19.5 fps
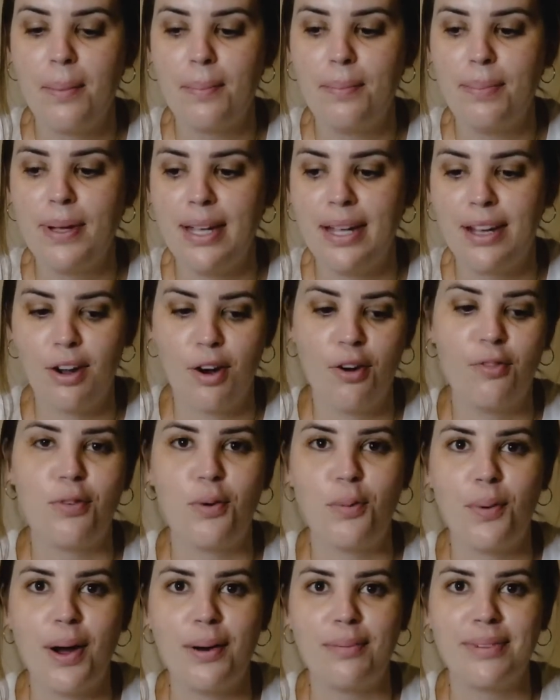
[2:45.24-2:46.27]
being
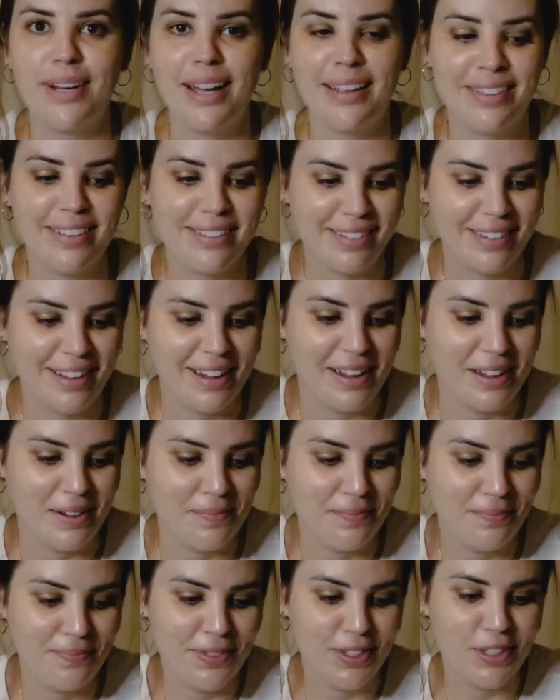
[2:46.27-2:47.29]
overwhelmed at the start.
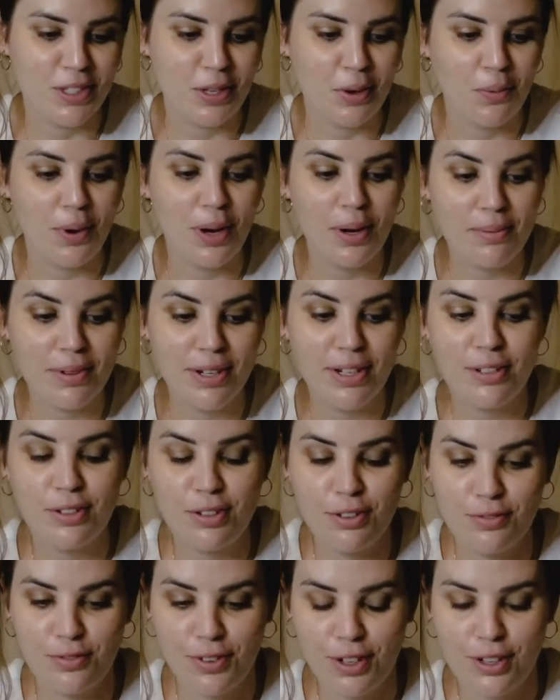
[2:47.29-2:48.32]
So what I'm going to
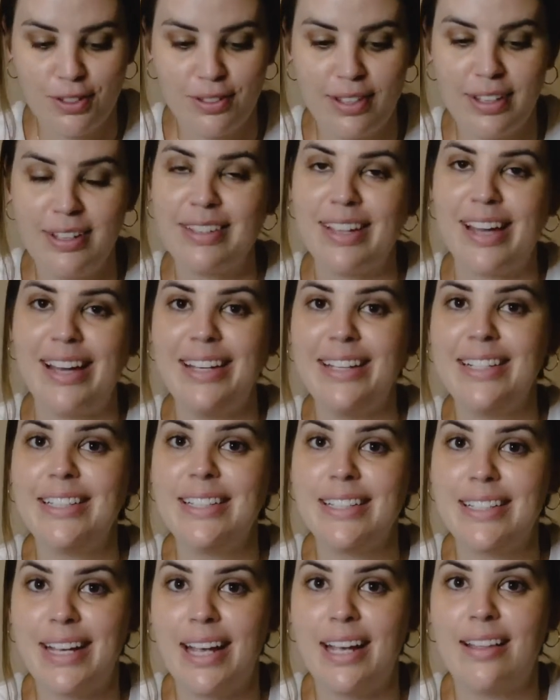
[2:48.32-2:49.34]
do first is I need to
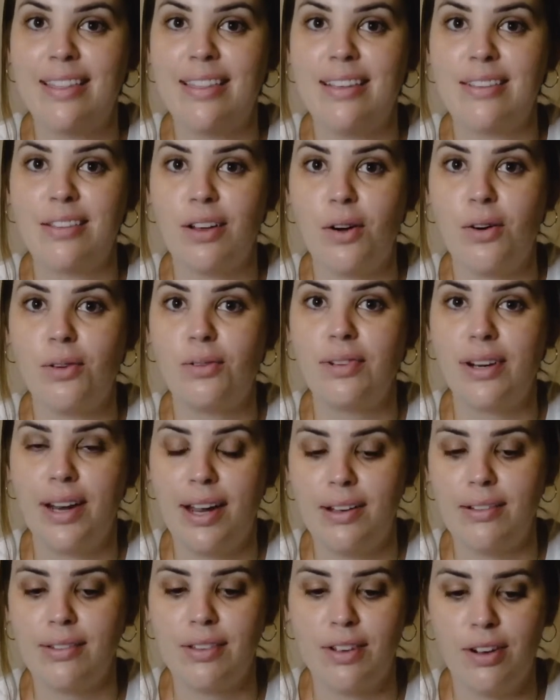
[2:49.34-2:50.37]
take these old
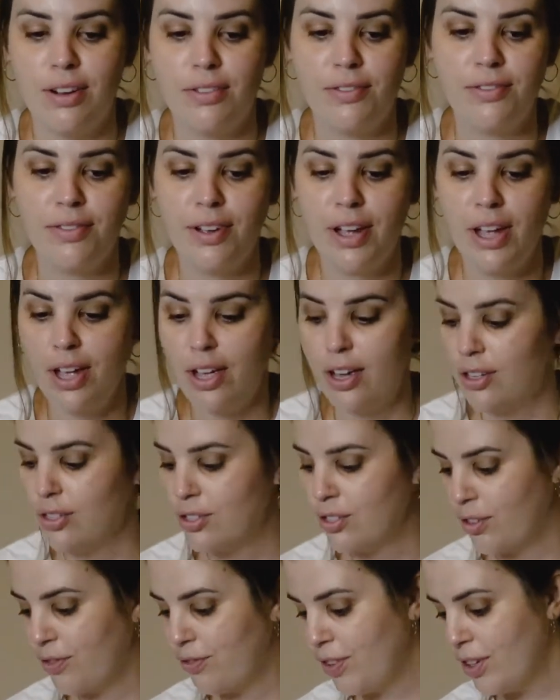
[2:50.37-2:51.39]
nails off.
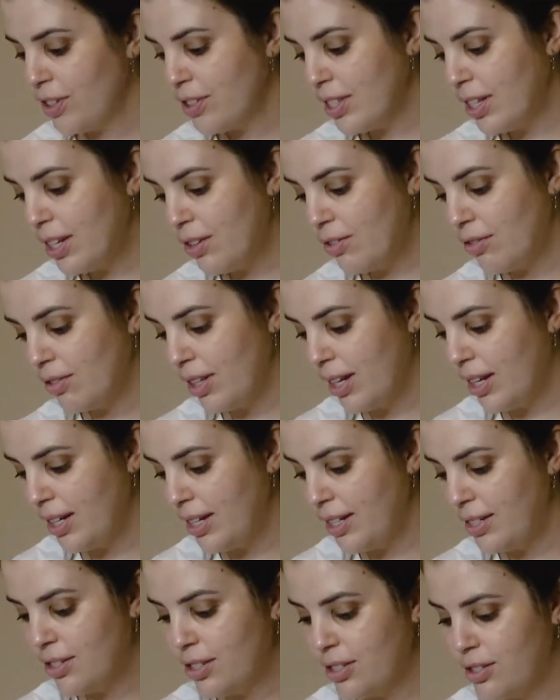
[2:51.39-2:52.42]
So firstly, all I
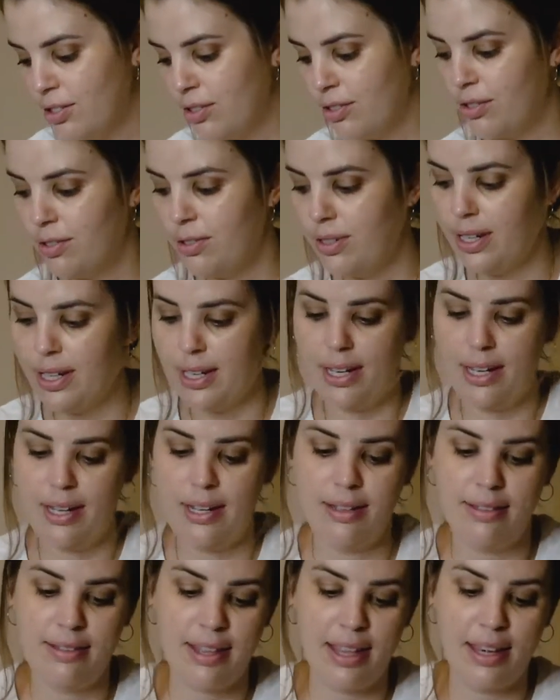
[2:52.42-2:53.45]
need to do
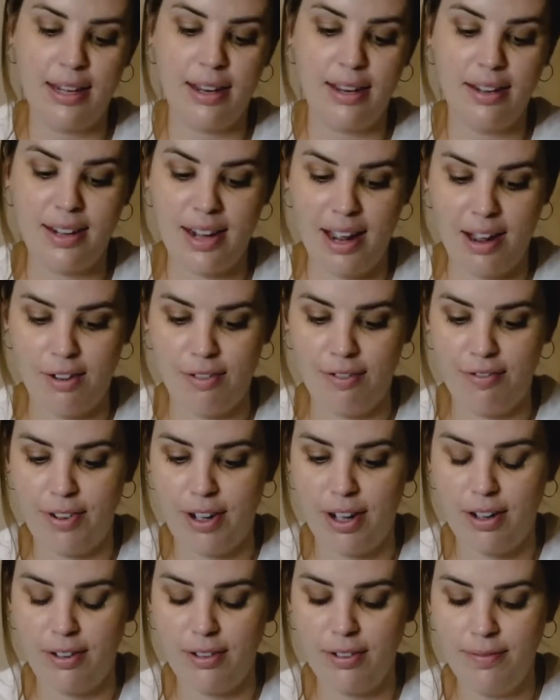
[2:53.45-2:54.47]
is get a nail
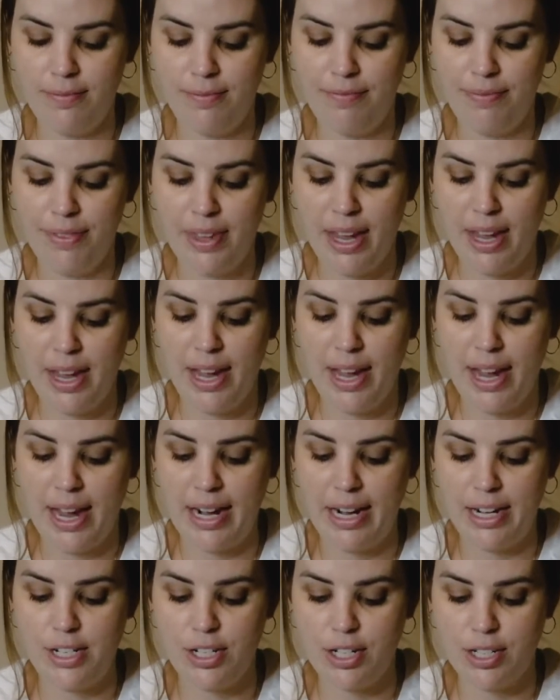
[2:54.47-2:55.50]
file, and
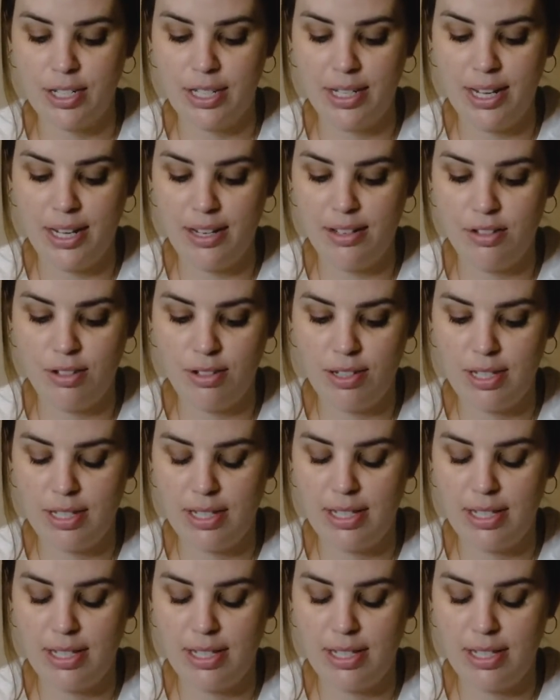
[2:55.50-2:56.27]
I just need to